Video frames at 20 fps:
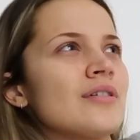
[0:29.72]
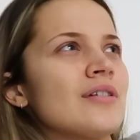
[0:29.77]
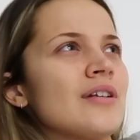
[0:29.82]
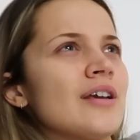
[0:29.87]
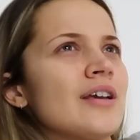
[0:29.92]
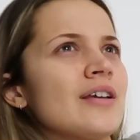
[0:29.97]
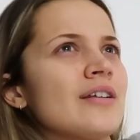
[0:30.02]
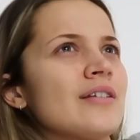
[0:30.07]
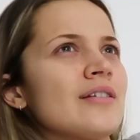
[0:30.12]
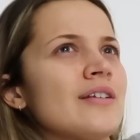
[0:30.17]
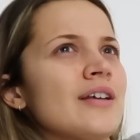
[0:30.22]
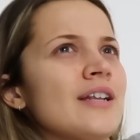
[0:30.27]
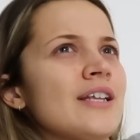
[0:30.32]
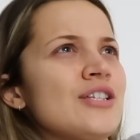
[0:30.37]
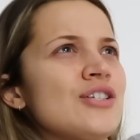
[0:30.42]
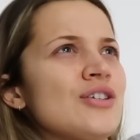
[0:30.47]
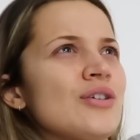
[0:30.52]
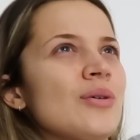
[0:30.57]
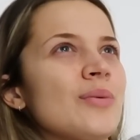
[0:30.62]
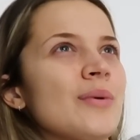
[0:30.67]
like nearly
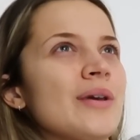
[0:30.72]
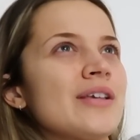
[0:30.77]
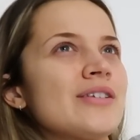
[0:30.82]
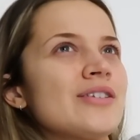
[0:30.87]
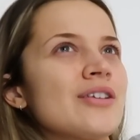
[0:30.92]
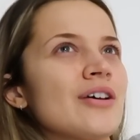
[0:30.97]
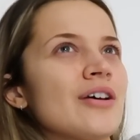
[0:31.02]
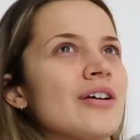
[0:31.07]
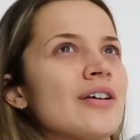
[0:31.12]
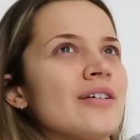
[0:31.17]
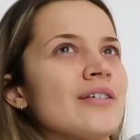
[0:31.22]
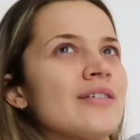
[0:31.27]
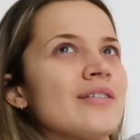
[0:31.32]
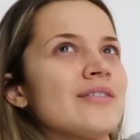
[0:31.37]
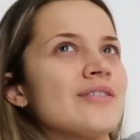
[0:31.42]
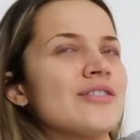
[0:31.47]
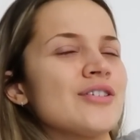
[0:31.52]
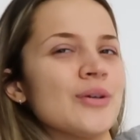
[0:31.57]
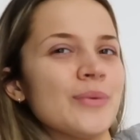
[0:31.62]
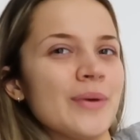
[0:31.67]
2 weeks ago,
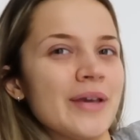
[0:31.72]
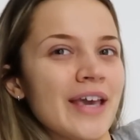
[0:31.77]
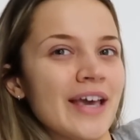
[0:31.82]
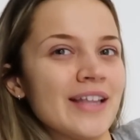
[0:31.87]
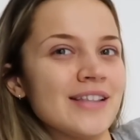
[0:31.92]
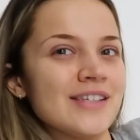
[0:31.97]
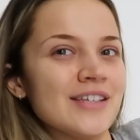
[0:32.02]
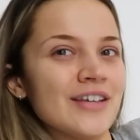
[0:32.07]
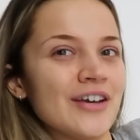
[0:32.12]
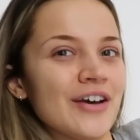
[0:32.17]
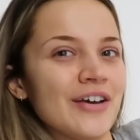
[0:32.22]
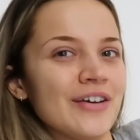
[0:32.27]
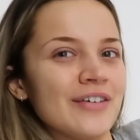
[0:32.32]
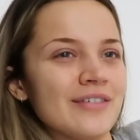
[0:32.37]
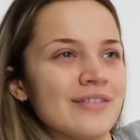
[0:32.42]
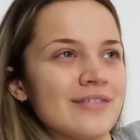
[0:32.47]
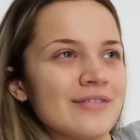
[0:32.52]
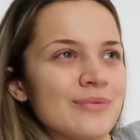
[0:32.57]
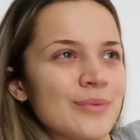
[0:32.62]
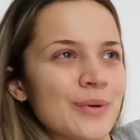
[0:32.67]
2 weekends ago,
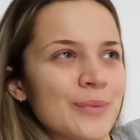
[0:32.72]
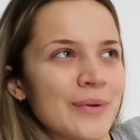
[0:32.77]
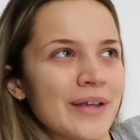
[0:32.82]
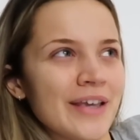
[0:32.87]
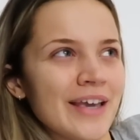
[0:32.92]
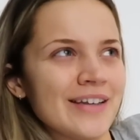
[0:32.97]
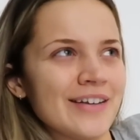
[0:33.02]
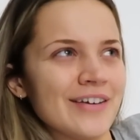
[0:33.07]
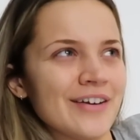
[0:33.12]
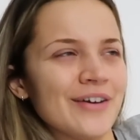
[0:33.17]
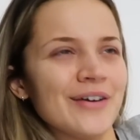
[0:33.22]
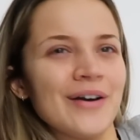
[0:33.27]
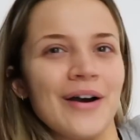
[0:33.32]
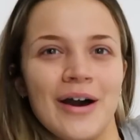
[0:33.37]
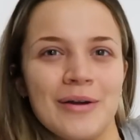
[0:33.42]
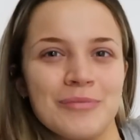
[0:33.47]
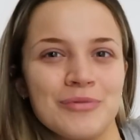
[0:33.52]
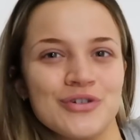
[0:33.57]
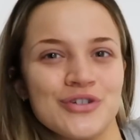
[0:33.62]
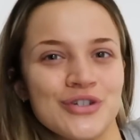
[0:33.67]
1 weekend ago.
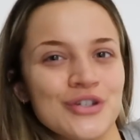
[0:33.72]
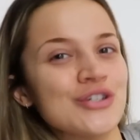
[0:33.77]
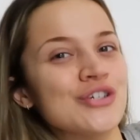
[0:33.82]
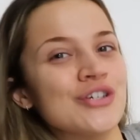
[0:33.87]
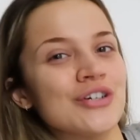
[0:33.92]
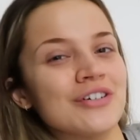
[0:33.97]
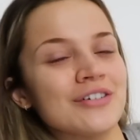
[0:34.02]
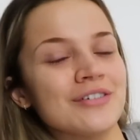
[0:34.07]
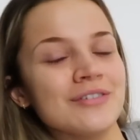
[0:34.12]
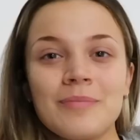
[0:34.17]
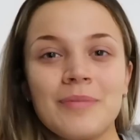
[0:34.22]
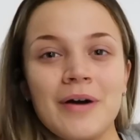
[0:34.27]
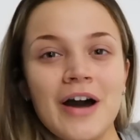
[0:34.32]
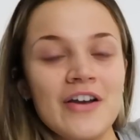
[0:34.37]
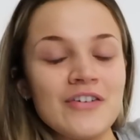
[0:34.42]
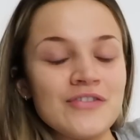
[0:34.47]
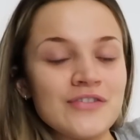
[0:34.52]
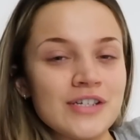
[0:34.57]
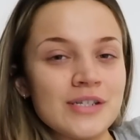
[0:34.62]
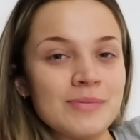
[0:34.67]
I'm not too sure. But
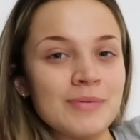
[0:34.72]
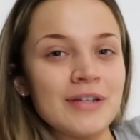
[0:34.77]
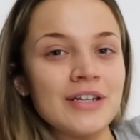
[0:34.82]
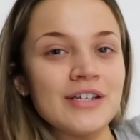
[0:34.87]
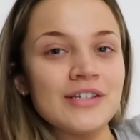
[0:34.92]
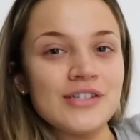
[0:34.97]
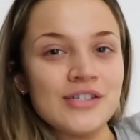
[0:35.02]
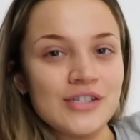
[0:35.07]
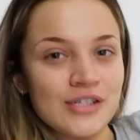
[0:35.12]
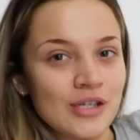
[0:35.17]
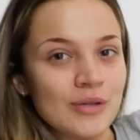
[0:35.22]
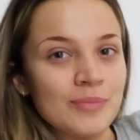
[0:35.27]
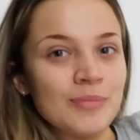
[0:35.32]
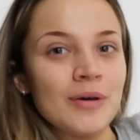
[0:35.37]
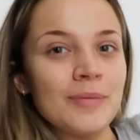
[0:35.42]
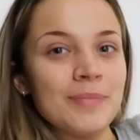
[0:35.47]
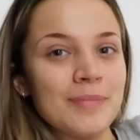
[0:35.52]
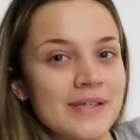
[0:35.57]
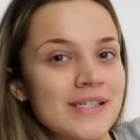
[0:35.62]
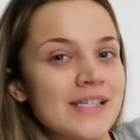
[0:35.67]
I've just been
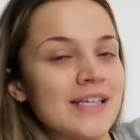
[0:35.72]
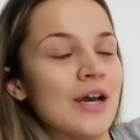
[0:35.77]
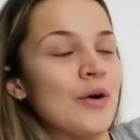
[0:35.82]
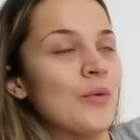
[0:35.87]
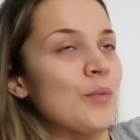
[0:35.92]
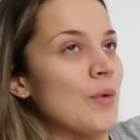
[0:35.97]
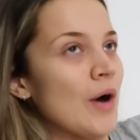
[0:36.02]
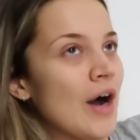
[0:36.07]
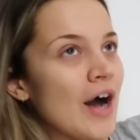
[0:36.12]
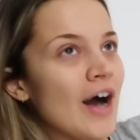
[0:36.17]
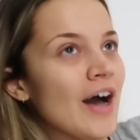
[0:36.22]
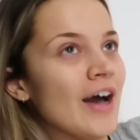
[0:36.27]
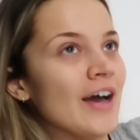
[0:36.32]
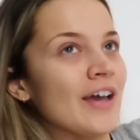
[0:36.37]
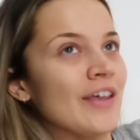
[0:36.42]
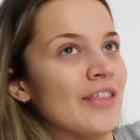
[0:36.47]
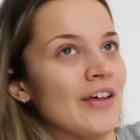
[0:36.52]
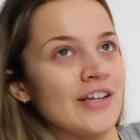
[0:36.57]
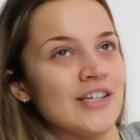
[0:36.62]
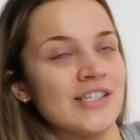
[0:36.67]
super busy at
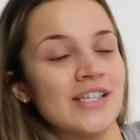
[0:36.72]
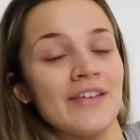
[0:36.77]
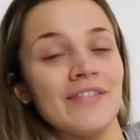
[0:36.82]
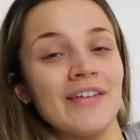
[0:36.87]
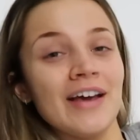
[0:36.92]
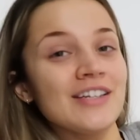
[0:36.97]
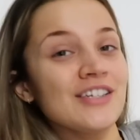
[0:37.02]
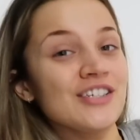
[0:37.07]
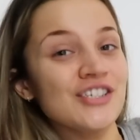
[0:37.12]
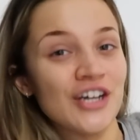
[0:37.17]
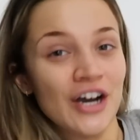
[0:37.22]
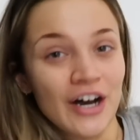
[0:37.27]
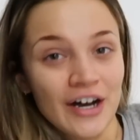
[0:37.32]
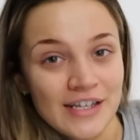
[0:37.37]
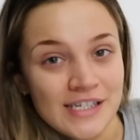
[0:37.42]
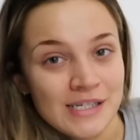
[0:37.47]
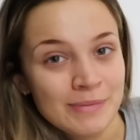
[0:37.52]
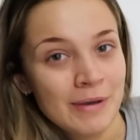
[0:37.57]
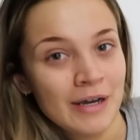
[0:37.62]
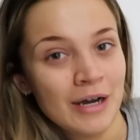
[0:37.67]
work that I just haven't had a
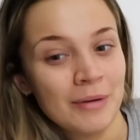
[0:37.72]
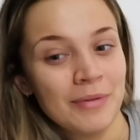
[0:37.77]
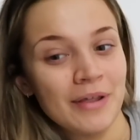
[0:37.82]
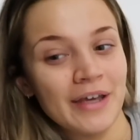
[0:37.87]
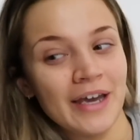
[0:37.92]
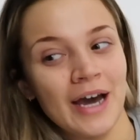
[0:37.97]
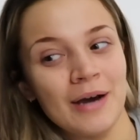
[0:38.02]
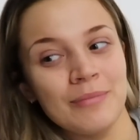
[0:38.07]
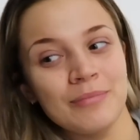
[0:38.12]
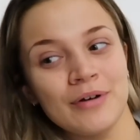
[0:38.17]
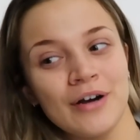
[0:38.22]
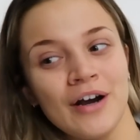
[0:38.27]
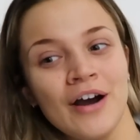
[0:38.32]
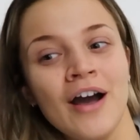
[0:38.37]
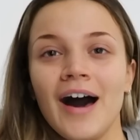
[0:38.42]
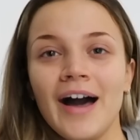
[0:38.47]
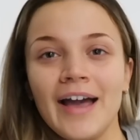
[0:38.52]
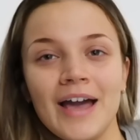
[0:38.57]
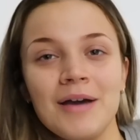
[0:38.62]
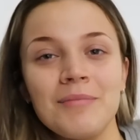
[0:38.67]
chance to pick up the camera.
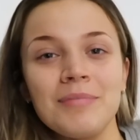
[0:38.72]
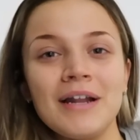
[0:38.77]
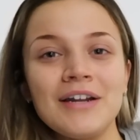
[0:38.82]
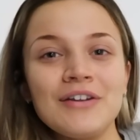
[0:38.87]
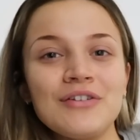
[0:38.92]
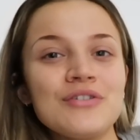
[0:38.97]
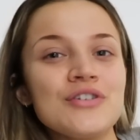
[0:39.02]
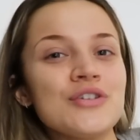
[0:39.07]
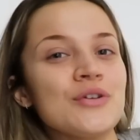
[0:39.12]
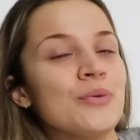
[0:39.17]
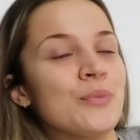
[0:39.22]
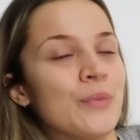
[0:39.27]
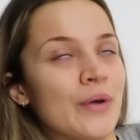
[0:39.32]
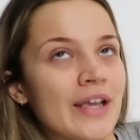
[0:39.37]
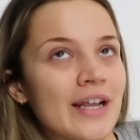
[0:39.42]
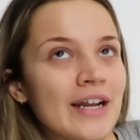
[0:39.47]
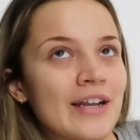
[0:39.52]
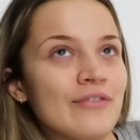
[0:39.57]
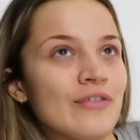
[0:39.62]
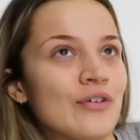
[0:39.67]
I am planning on doing
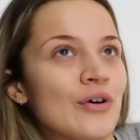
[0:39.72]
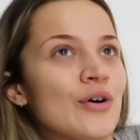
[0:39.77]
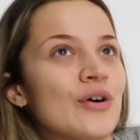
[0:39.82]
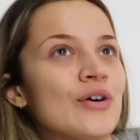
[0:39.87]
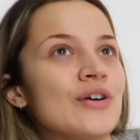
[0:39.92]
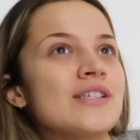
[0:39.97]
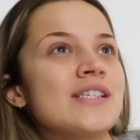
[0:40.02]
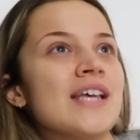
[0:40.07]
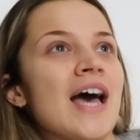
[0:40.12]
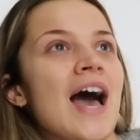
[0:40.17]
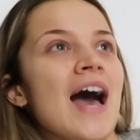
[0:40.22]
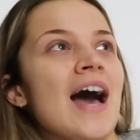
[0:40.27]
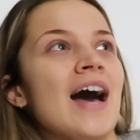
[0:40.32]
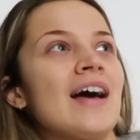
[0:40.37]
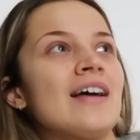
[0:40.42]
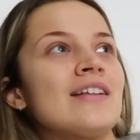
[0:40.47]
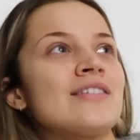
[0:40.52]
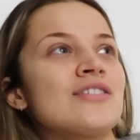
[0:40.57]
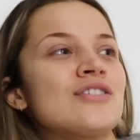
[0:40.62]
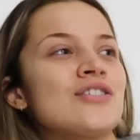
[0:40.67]
weekly vlogs
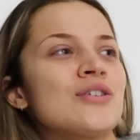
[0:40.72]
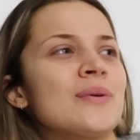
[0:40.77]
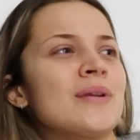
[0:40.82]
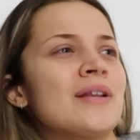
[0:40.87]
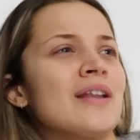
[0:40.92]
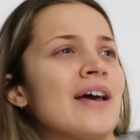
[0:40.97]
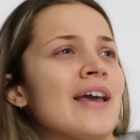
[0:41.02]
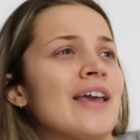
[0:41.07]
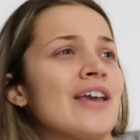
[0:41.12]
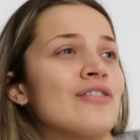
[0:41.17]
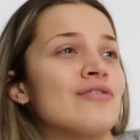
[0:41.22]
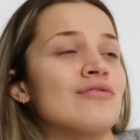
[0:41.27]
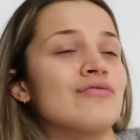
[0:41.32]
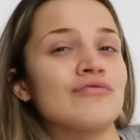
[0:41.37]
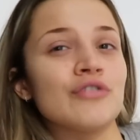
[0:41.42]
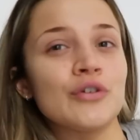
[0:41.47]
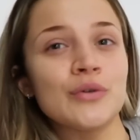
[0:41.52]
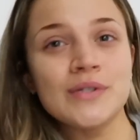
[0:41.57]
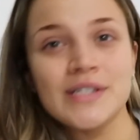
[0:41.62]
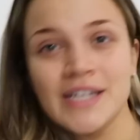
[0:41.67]
and doing like
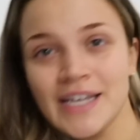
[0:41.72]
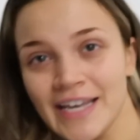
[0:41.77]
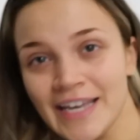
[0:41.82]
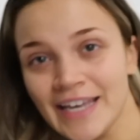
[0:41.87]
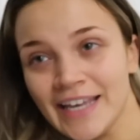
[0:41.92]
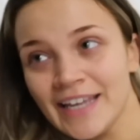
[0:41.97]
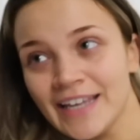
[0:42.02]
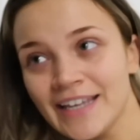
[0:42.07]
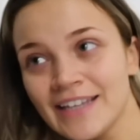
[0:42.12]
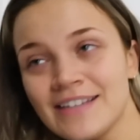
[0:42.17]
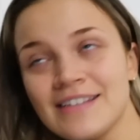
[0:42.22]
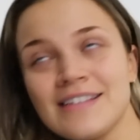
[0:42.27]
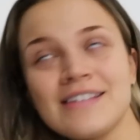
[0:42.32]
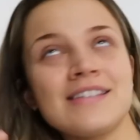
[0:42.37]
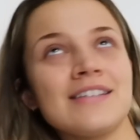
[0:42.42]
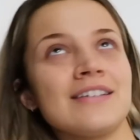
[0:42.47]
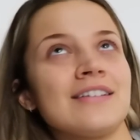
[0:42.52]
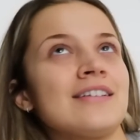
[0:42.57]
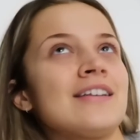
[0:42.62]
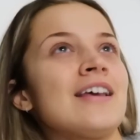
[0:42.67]

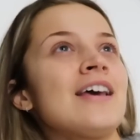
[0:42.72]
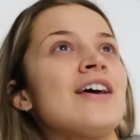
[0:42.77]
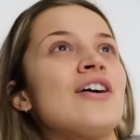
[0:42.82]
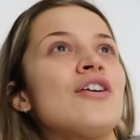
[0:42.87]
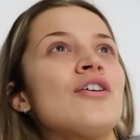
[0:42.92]
routines, and